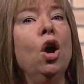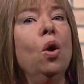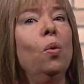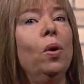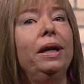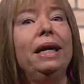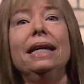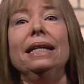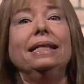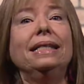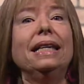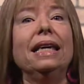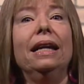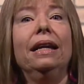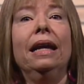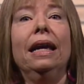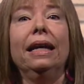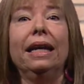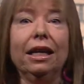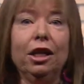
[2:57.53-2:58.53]
where kids
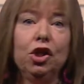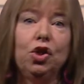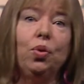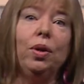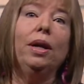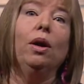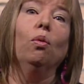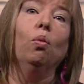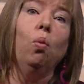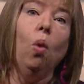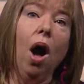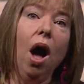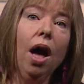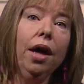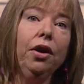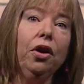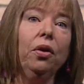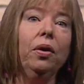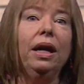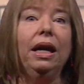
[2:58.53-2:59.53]
can get a drink of
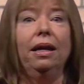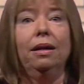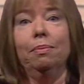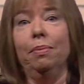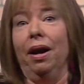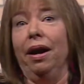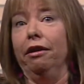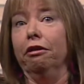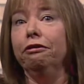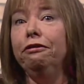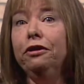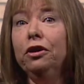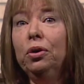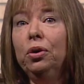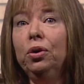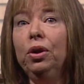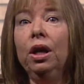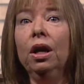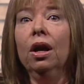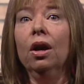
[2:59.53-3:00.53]
water, eat a bite of
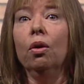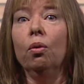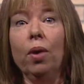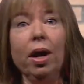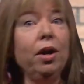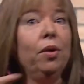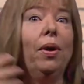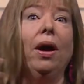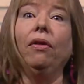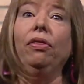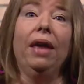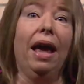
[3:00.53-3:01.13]
food, run around the